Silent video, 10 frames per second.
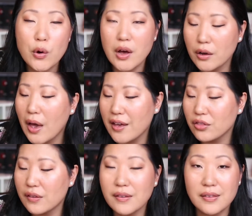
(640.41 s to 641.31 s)
Okay,
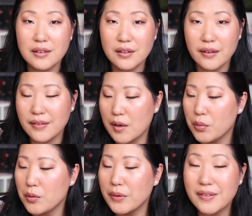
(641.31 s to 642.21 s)
this is the deluxe
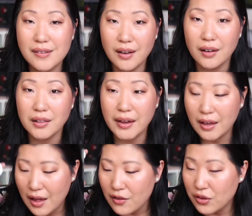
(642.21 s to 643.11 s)
sample, but still, like,
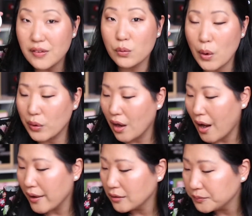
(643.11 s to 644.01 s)
this is what we
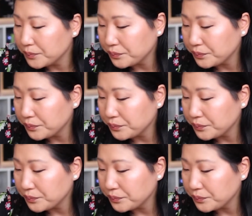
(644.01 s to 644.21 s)
got.